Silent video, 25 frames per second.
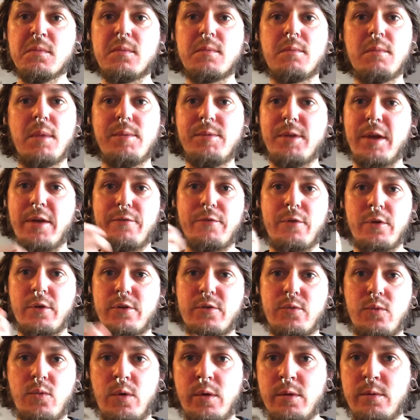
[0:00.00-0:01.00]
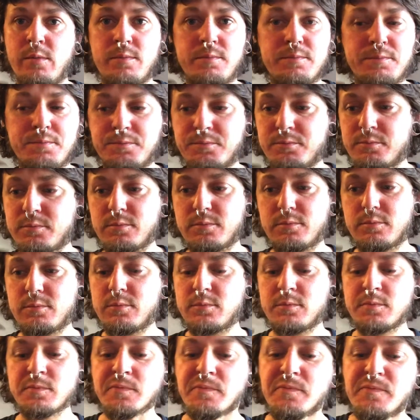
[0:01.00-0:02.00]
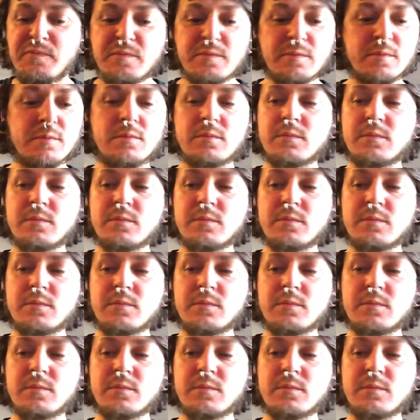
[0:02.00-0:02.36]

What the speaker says: Maybe that first one, but